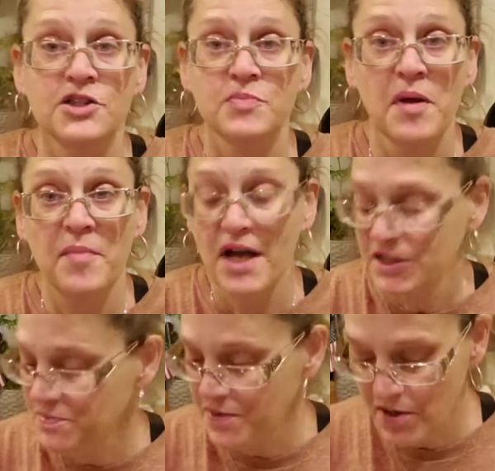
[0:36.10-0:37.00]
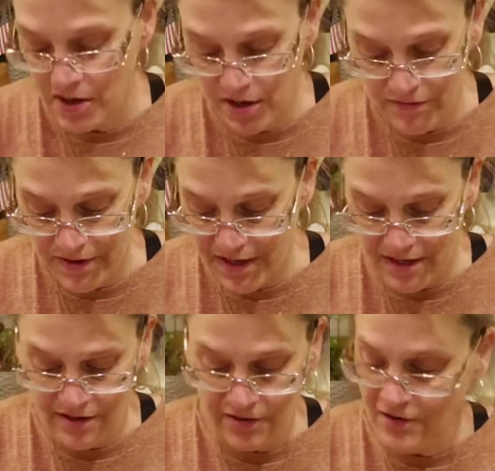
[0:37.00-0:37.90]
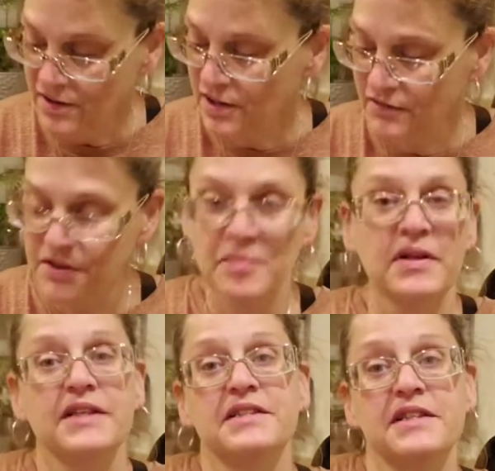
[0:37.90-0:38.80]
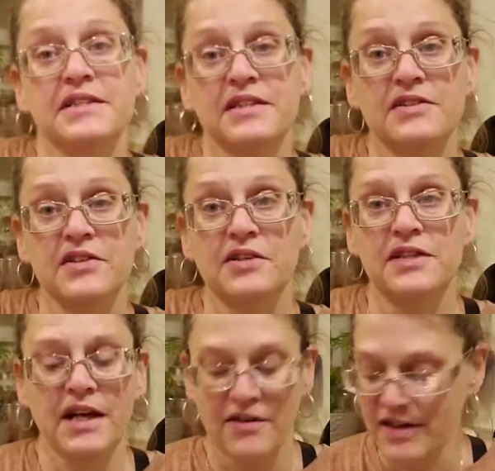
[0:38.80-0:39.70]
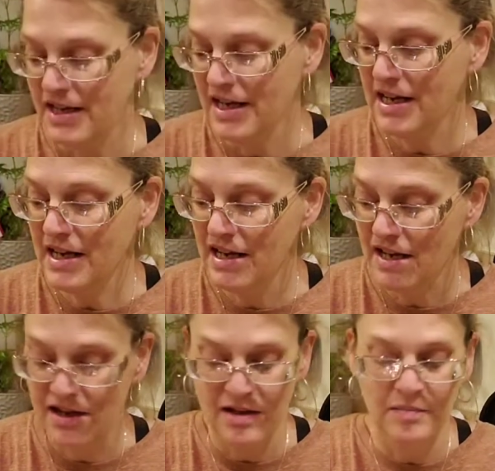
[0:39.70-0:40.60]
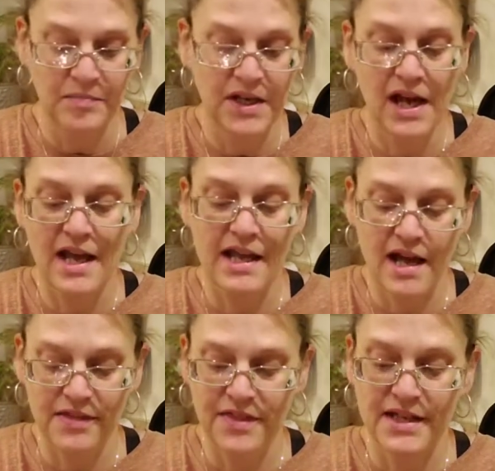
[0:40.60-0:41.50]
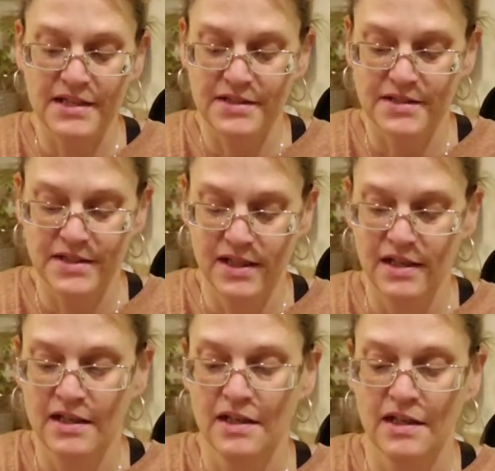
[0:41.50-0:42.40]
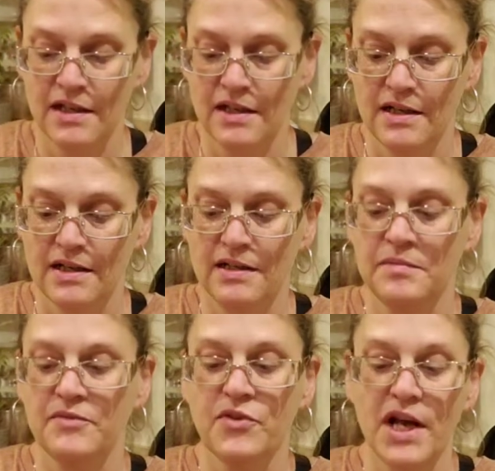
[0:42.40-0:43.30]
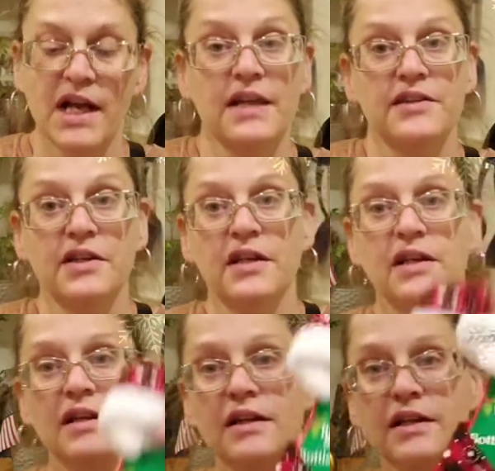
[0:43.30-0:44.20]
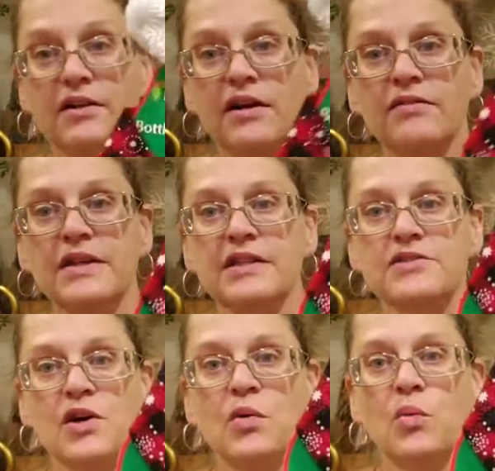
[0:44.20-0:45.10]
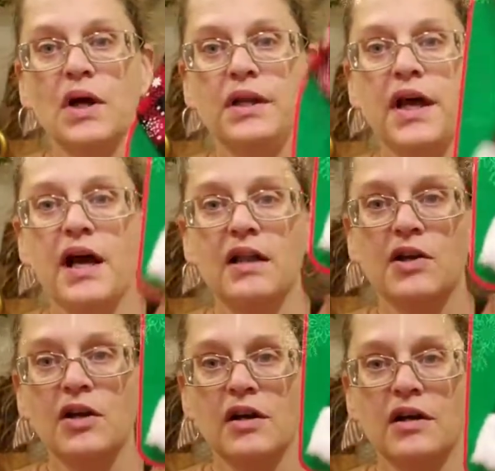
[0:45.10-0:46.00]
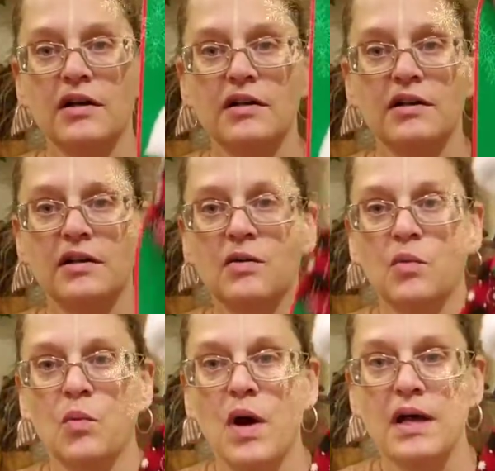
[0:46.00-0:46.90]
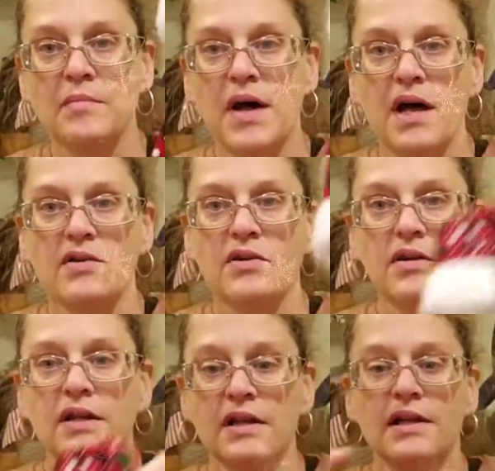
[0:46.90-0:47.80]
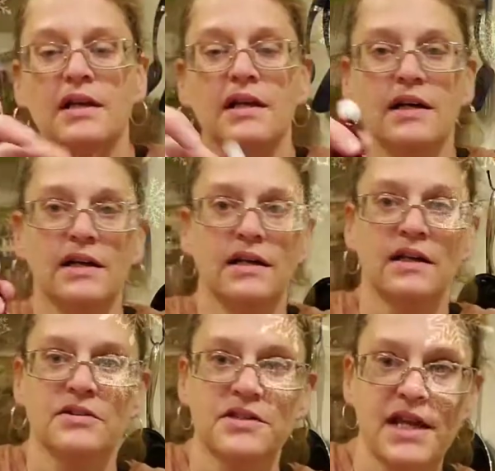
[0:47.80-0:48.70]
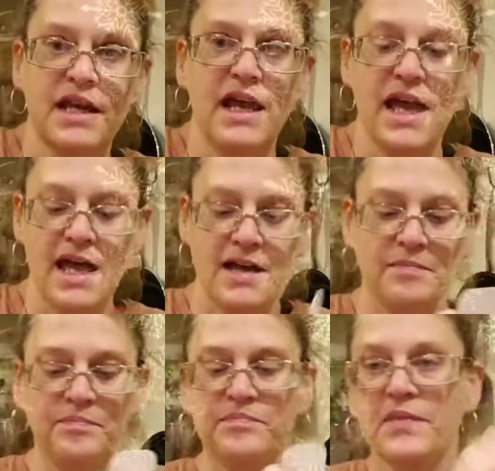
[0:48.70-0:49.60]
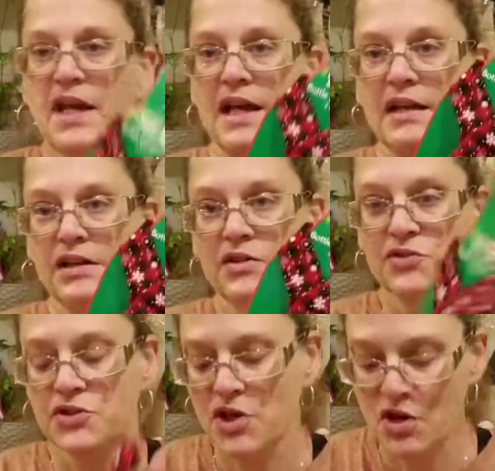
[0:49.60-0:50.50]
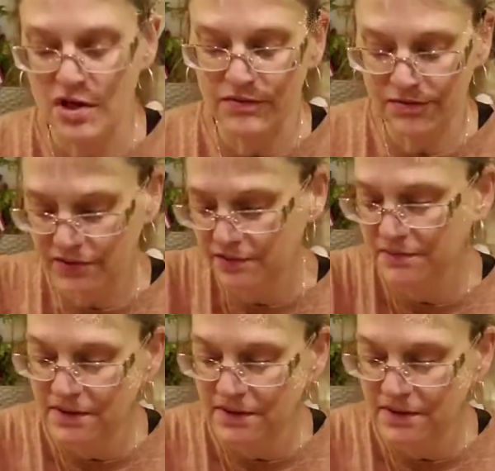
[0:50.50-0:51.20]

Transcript: Oops, my mind's been all over there, all over the place since I started decorating. Um, but I got this before I cut the lid off. It's a $1 wine bottle, little Santa hat, and a little scarf.